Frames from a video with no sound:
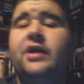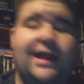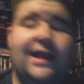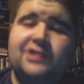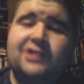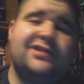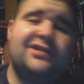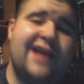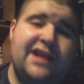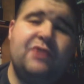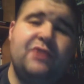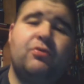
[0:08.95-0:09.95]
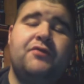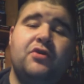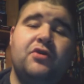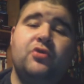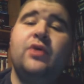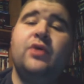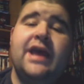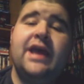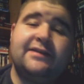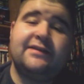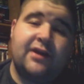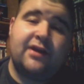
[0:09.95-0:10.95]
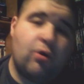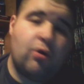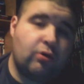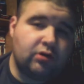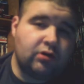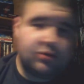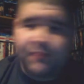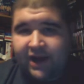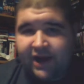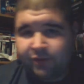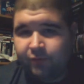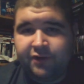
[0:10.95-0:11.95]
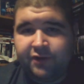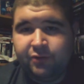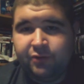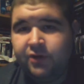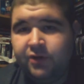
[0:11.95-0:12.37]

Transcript: And not just any review, it's a horror pack review.